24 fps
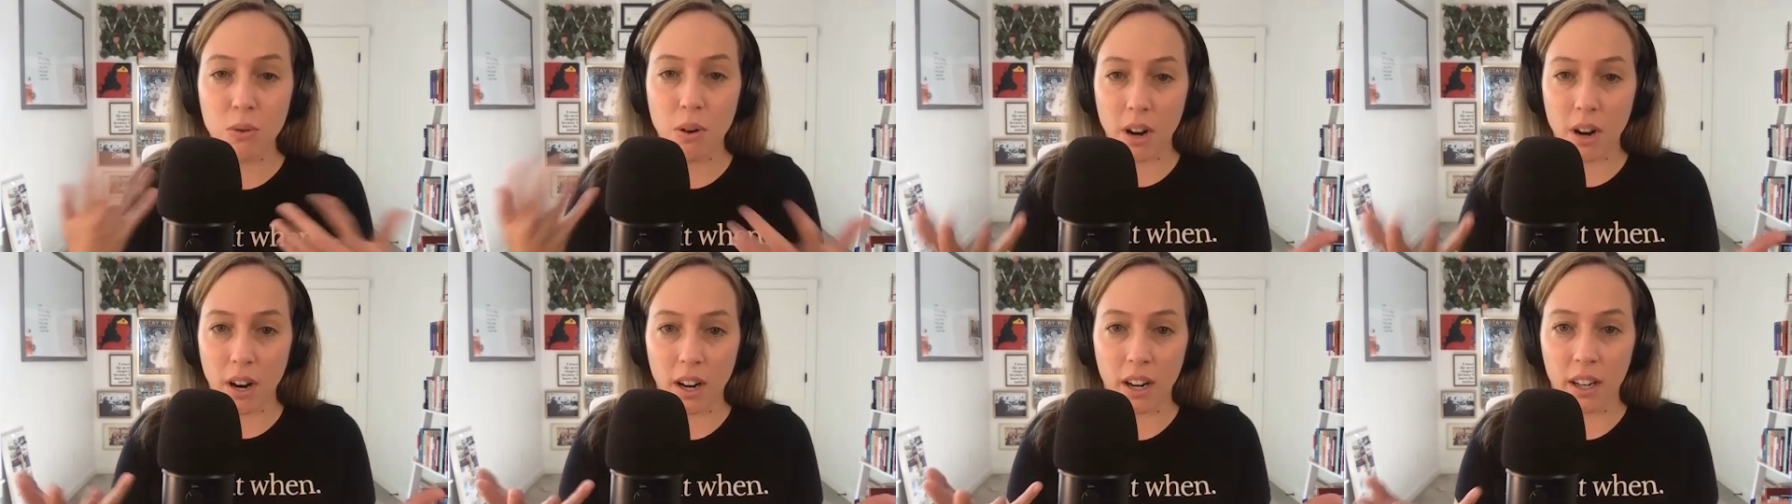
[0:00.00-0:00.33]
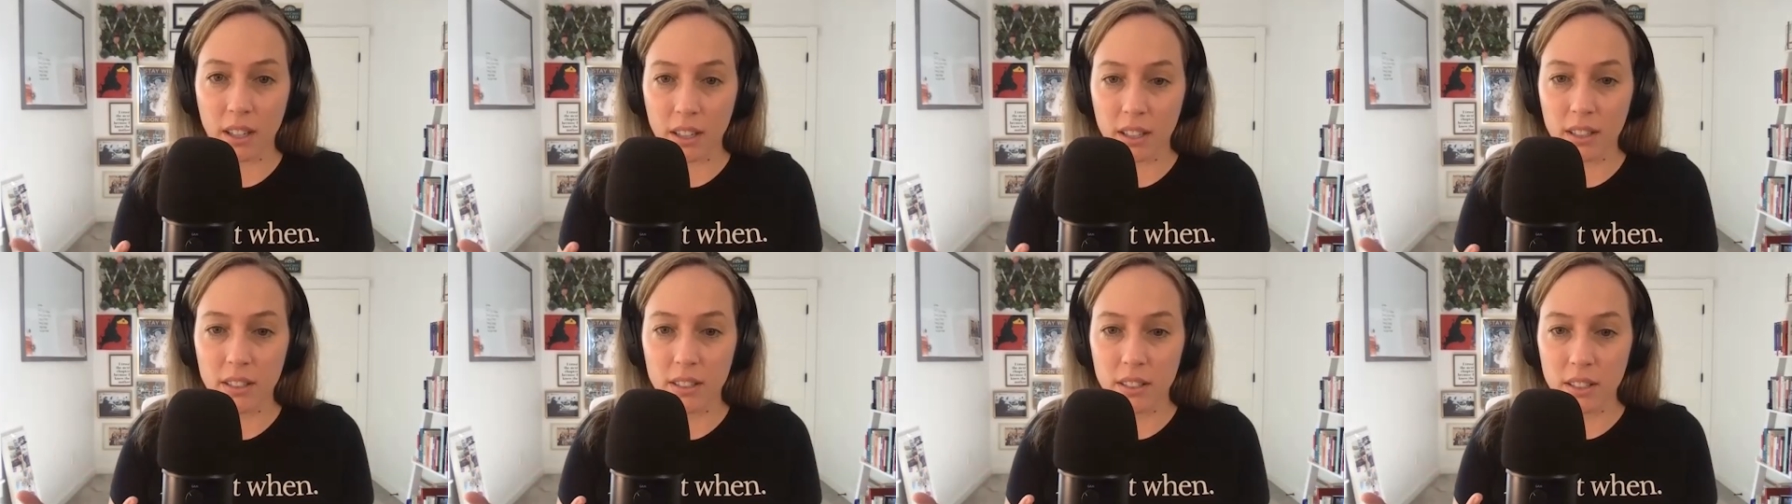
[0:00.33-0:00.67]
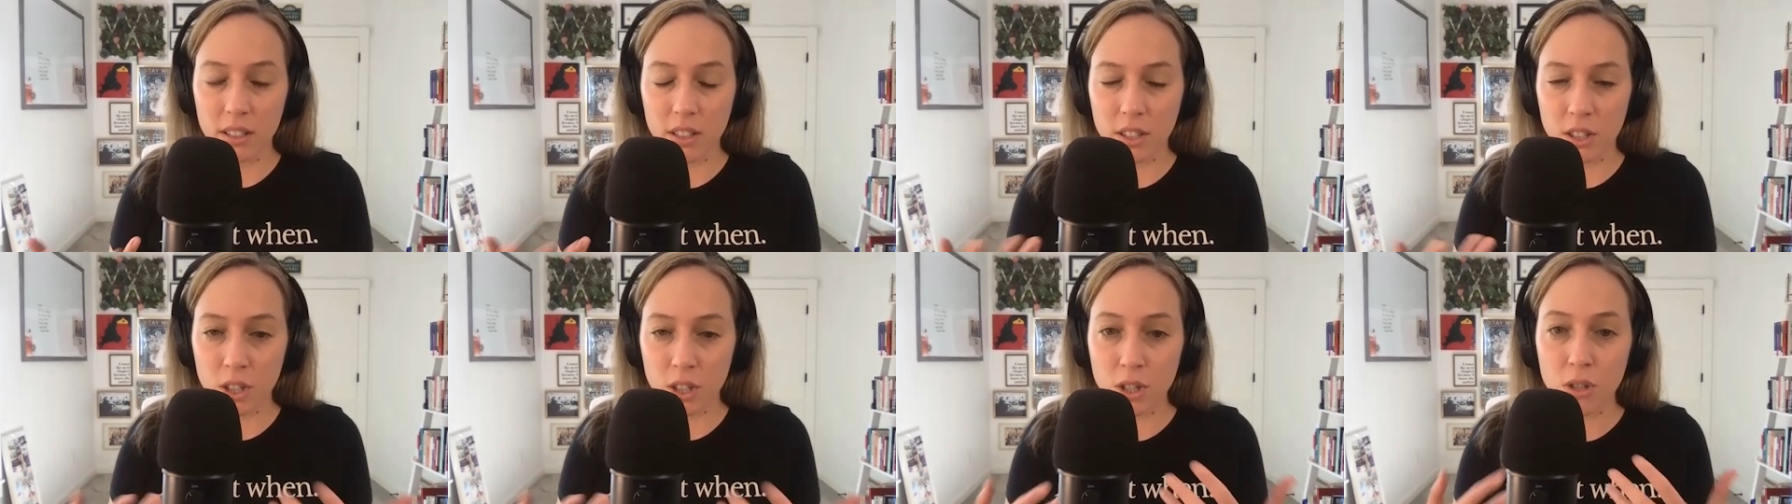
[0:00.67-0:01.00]
are,
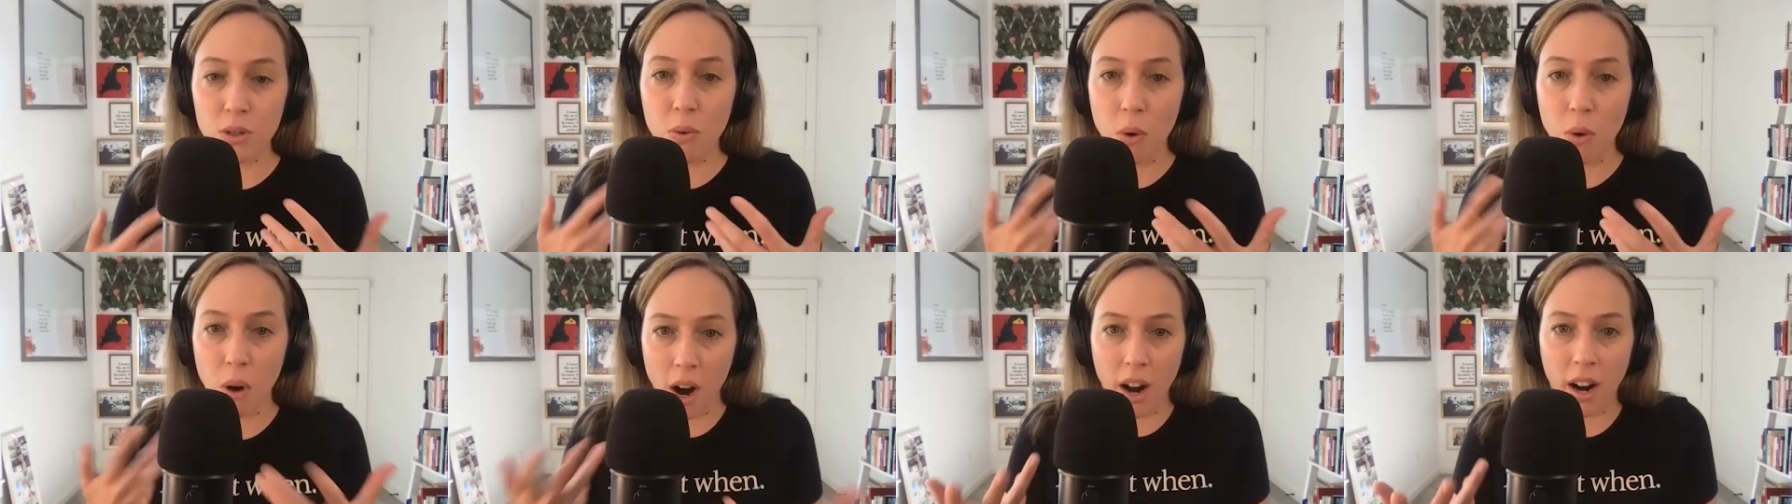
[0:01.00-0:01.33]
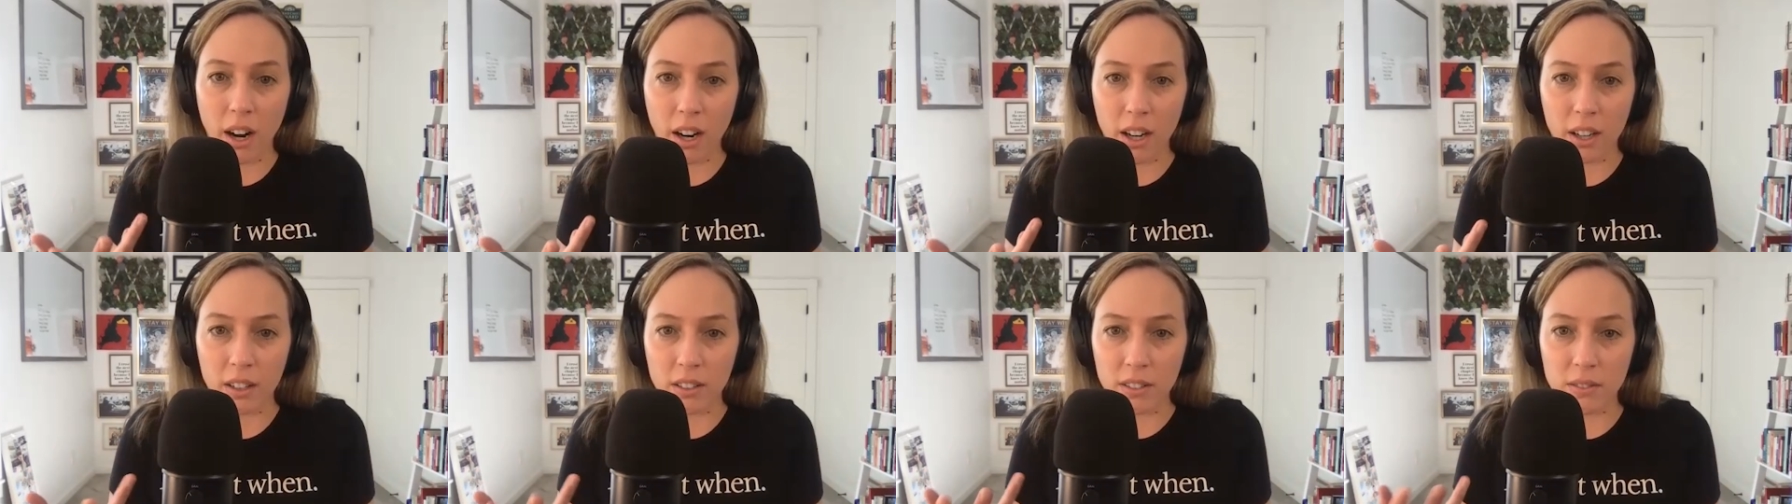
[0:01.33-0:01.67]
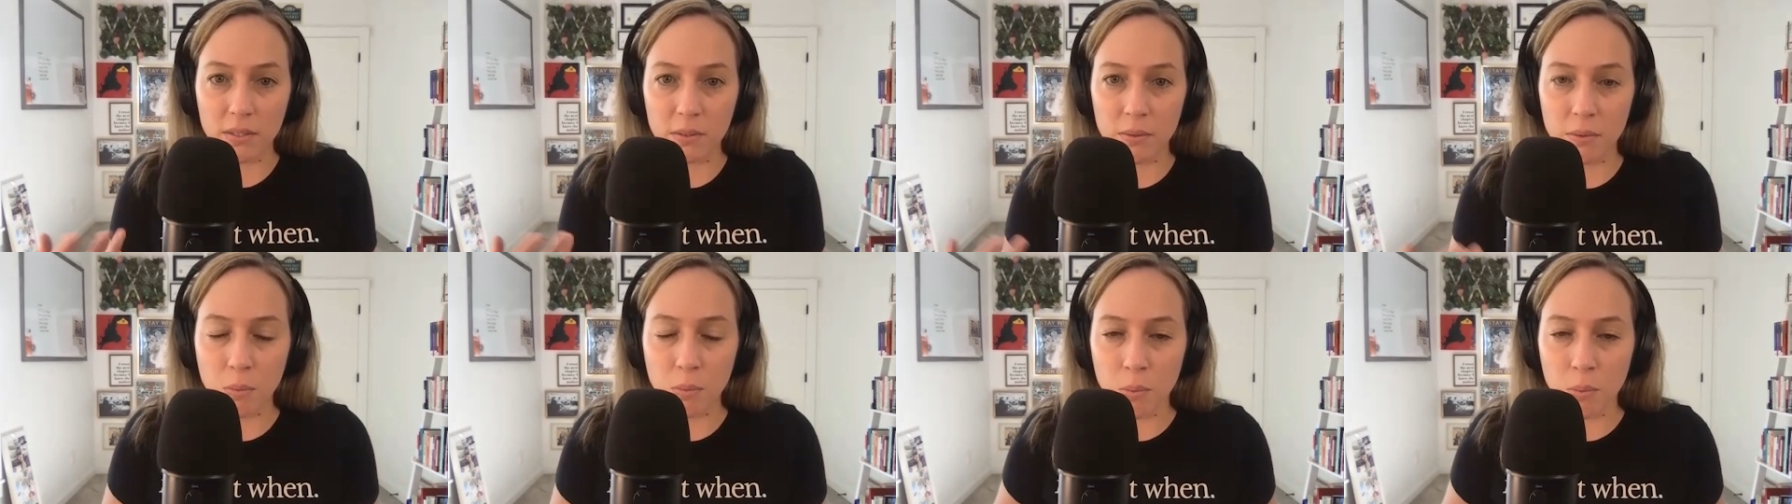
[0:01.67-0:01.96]
you are